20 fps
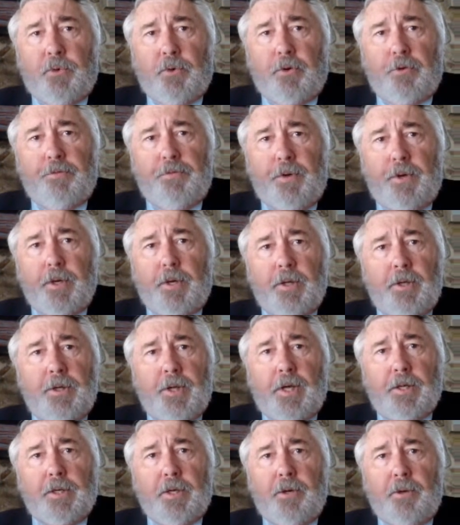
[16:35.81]
warfare
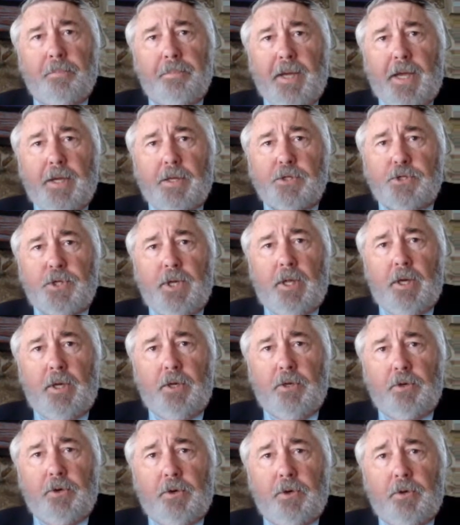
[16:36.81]
conducted on
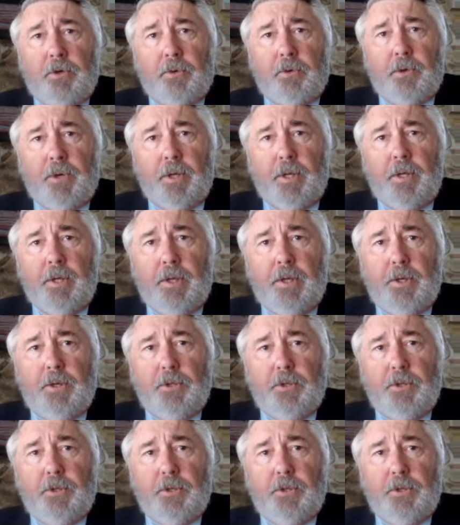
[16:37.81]
Pakistani territory.